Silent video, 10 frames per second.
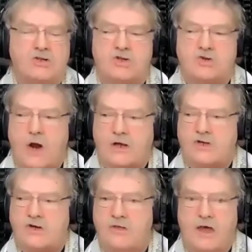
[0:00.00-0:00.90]

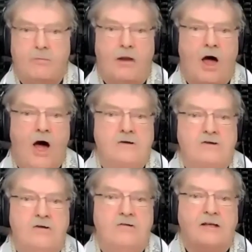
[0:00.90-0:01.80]
structure they belong
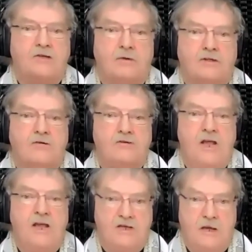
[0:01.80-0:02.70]
to. That's what they're
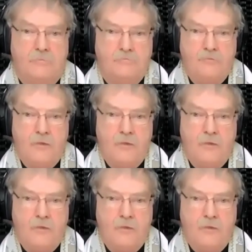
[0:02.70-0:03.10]
teaching.